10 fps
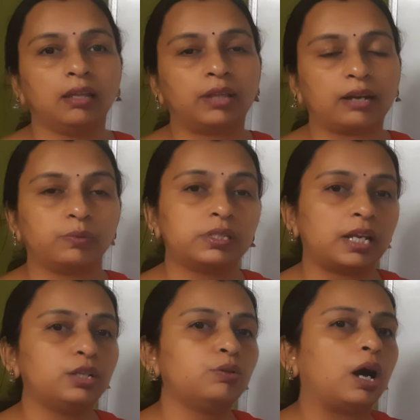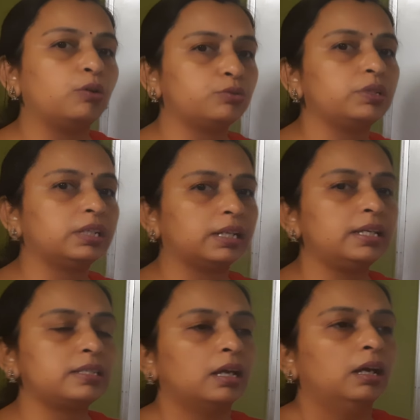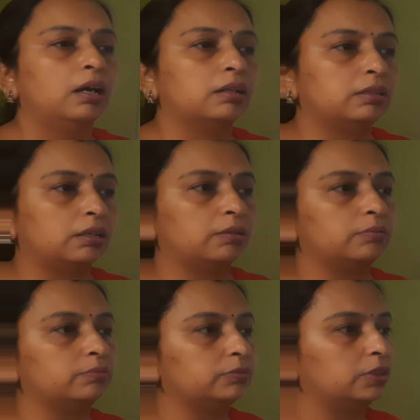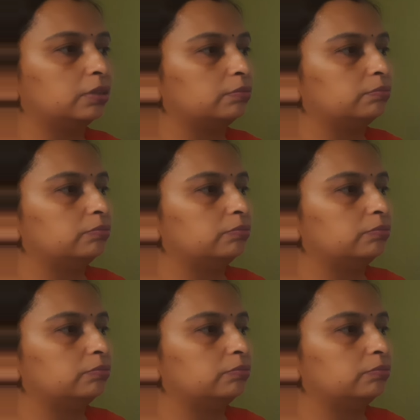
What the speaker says: that will tell you how to increase the